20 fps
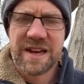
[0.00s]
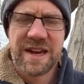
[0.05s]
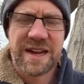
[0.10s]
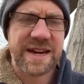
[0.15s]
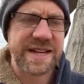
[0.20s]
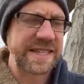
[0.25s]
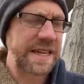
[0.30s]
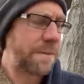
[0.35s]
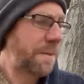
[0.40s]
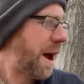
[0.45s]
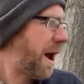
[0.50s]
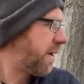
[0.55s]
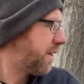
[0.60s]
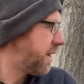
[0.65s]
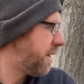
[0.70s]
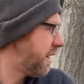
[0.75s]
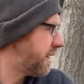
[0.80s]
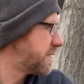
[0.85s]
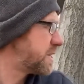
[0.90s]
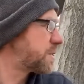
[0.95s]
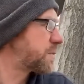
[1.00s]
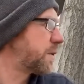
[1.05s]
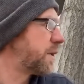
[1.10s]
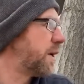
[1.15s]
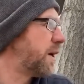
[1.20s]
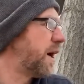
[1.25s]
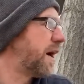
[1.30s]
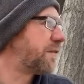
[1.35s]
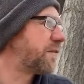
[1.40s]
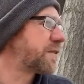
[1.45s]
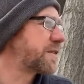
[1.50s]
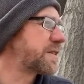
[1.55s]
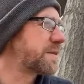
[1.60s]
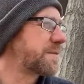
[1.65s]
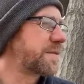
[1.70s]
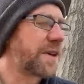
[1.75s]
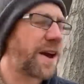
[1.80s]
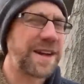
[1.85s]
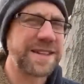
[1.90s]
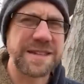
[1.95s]
And as I'm out here, I just want to offer
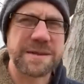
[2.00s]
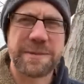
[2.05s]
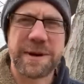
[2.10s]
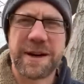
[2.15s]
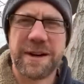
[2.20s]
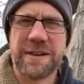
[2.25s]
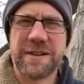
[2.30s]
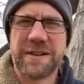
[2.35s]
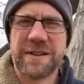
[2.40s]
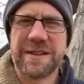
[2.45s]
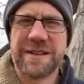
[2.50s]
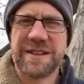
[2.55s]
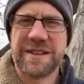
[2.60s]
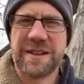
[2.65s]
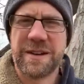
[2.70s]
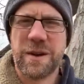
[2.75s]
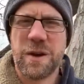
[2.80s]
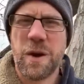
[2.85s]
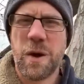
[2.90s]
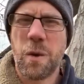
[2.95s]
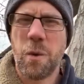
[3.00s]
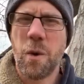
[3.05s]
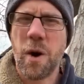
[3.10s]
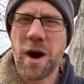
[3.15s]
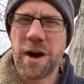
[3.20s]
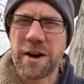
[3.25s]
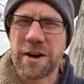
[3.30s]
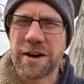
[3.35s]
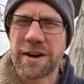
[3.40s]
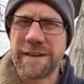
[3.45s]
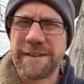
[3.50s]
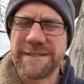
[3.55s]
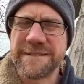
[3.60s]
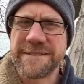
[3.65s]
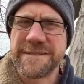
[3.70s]
some thoughts about water.